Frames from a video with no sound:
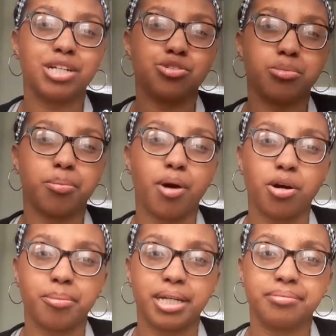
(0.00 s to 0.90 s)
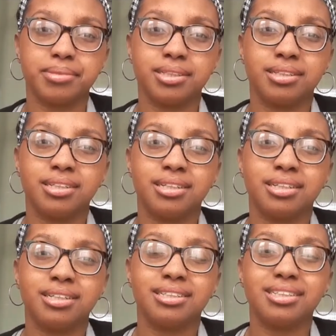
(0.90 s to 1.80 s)
bedroom apartment?
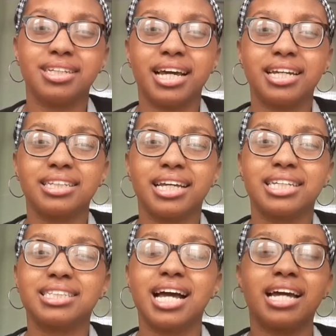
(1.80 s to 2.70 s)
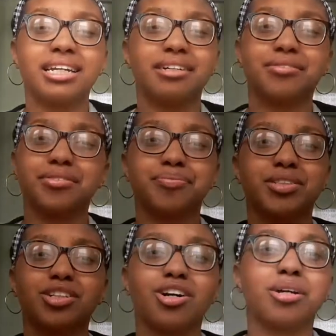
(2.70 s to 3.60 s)
You get it? Like it's kind of,
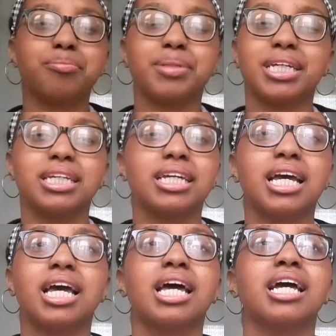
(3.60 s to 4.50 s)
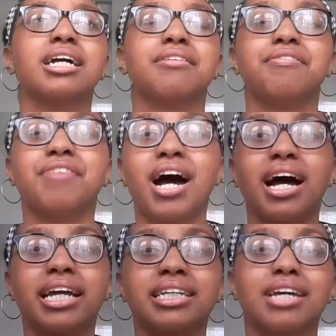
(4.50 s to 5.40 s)
you're going to be
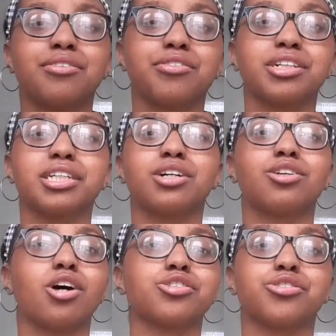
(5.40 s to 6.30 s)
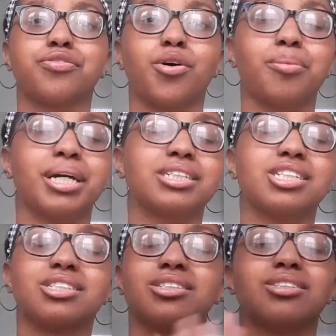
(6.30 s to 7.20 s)
confined and really claustrophobic.
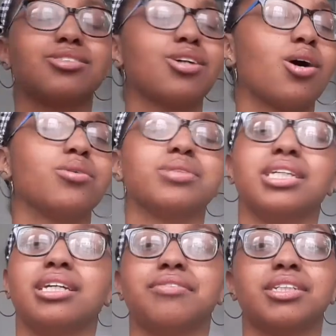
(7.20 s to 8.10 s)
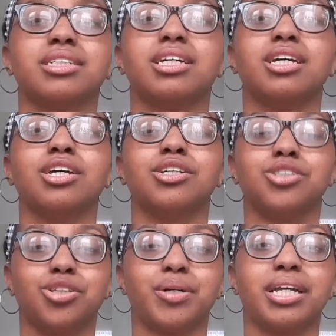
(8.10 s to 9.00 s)
Just don't even
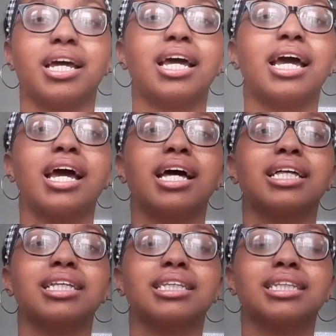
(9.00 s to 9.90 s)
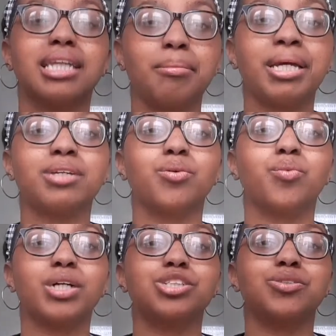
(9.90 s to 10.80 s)
do it. Limit
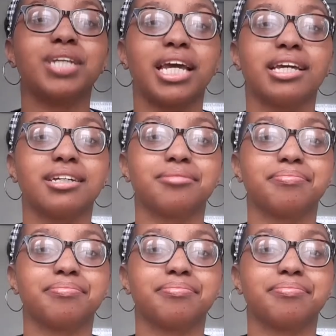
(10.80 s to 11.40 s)
what you take.